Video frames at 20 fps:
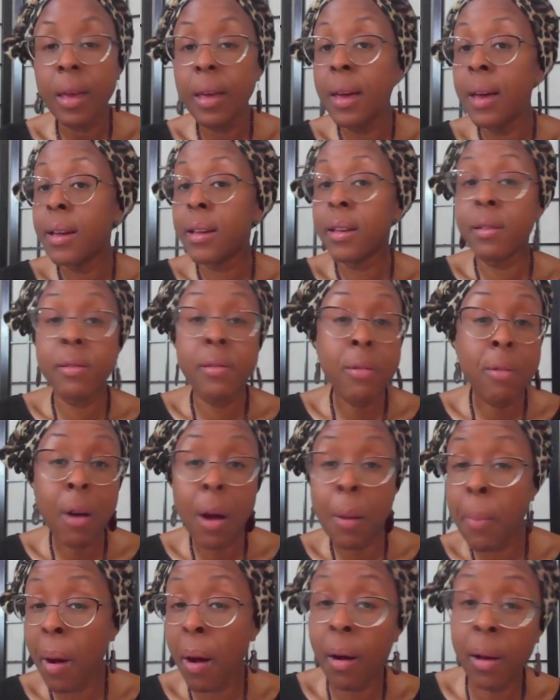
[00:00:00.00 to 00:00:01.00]
you know
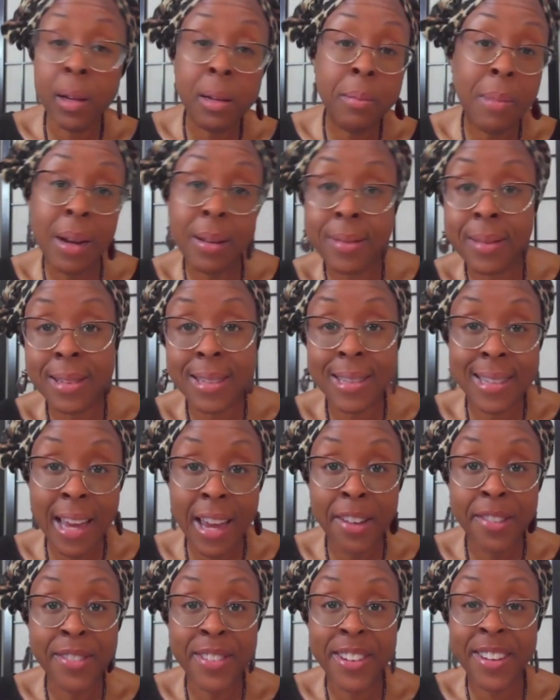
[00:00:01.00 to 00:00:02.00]
I'm all about the
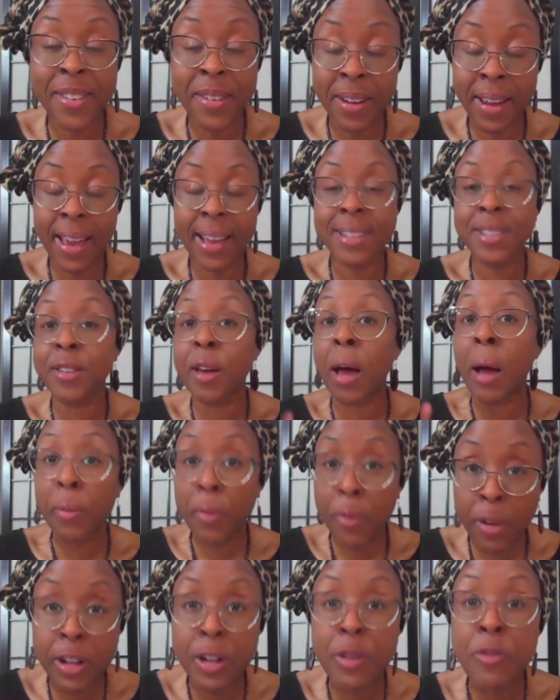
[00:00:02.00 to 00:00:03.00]
safety, okay? So I'm
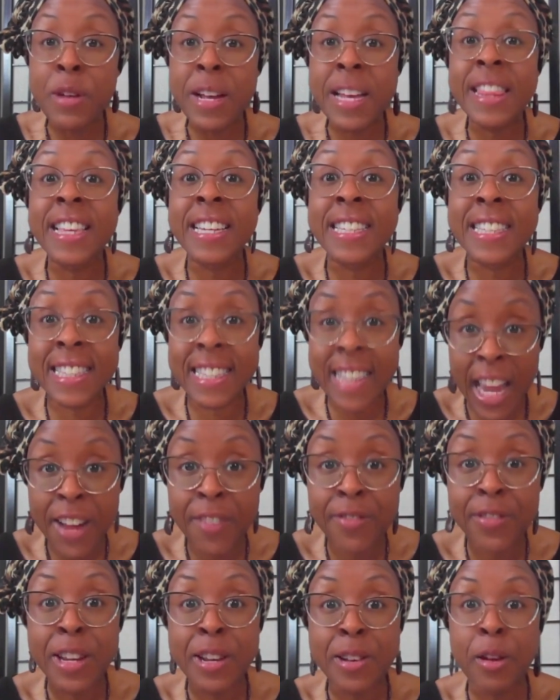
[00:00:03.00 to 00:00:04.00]
going to read the
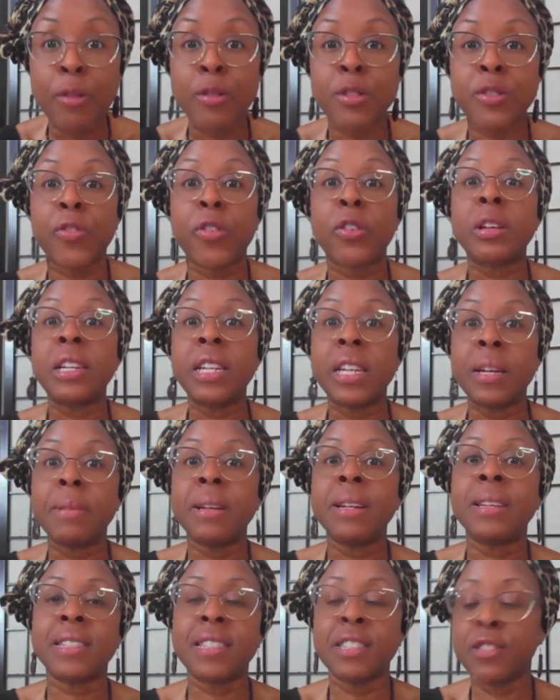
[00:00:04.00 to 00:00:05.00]
safety notes for
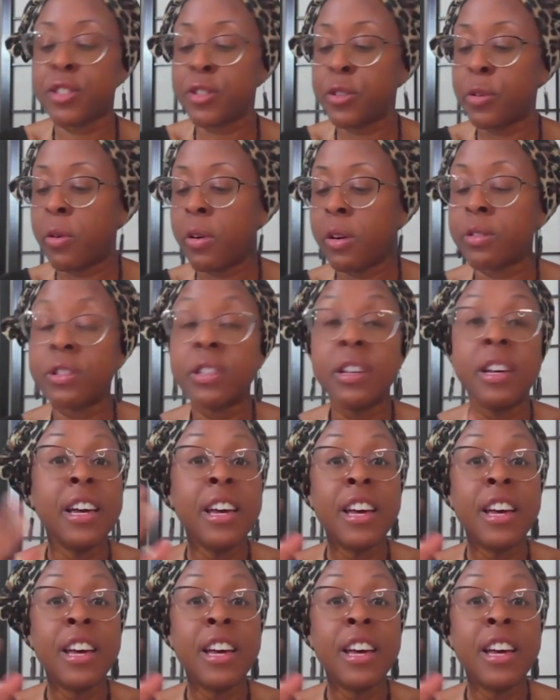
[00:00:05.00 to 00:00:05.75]
lemon essential oil.